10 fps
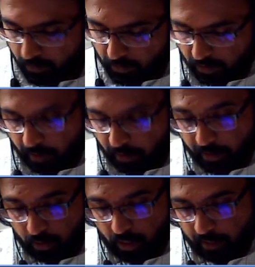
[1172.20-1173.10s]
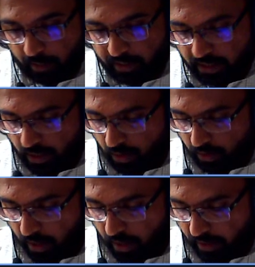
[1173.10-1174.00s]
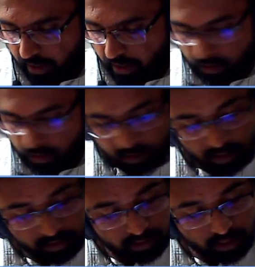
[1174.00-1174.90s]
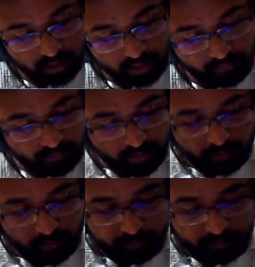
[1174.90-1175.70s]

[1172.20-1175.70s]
Compared to LPG and all, you have a little lesser calorific value.